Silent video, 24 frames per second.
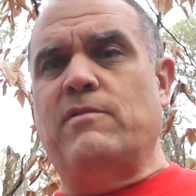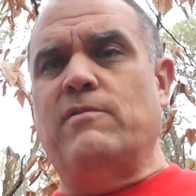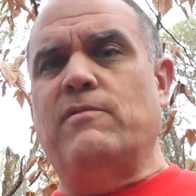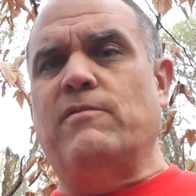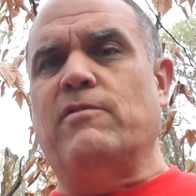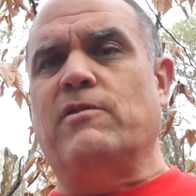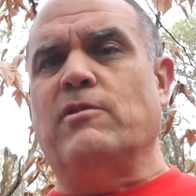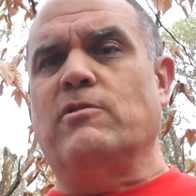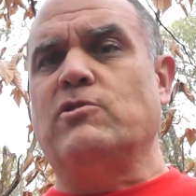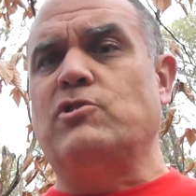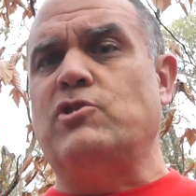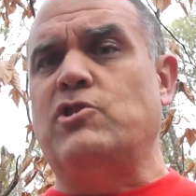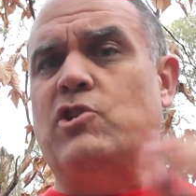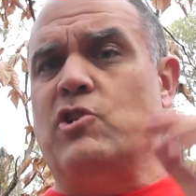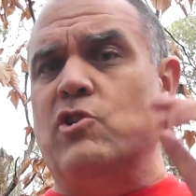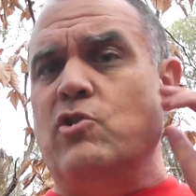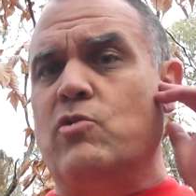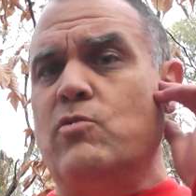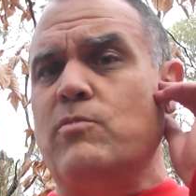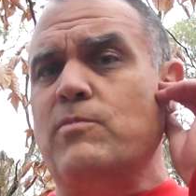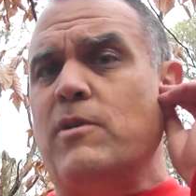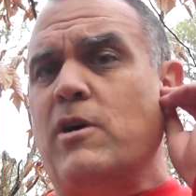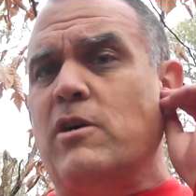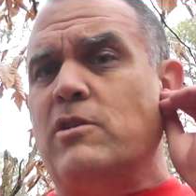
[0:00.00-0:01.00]
verse
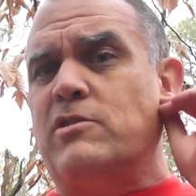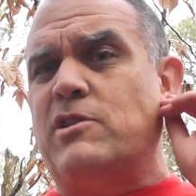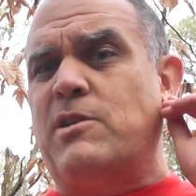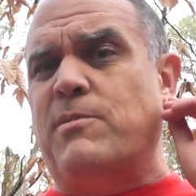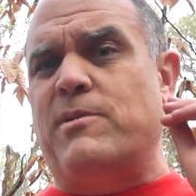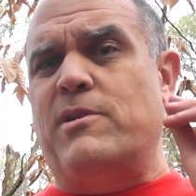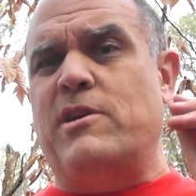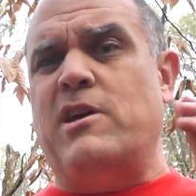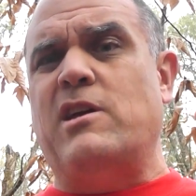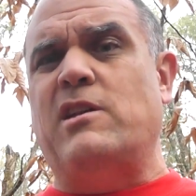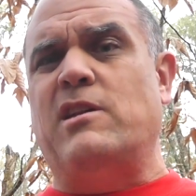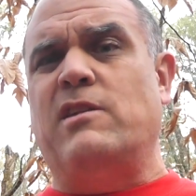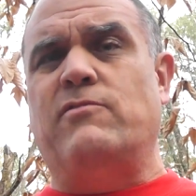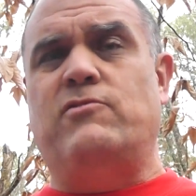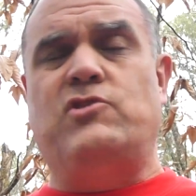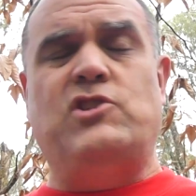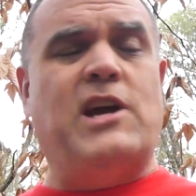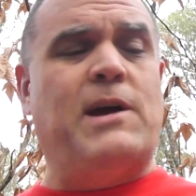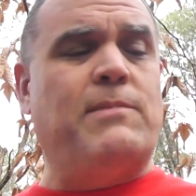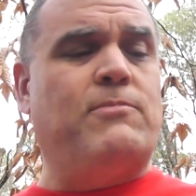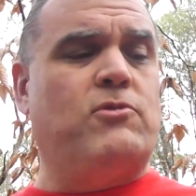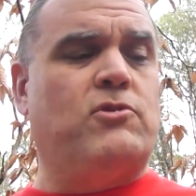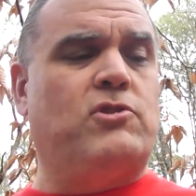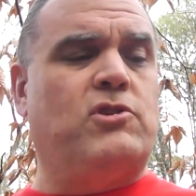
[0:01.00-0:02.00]
2, or excuse me, end of
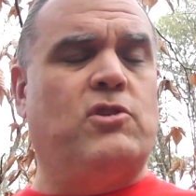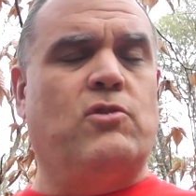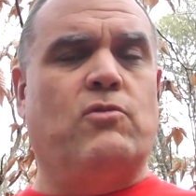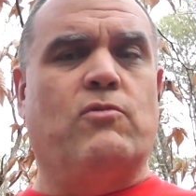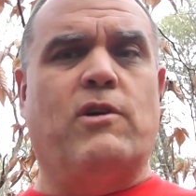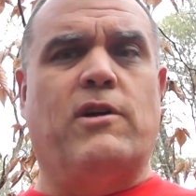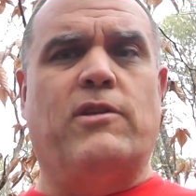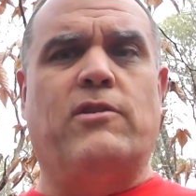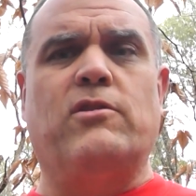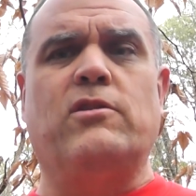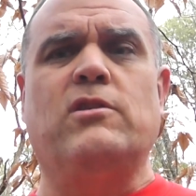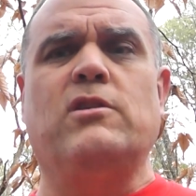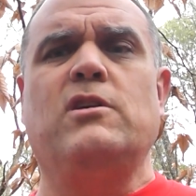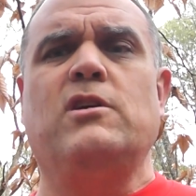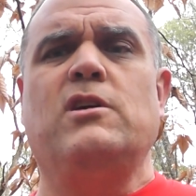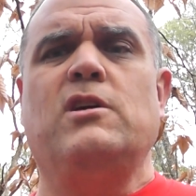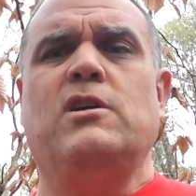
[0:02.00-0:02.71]
chapter 2 rather,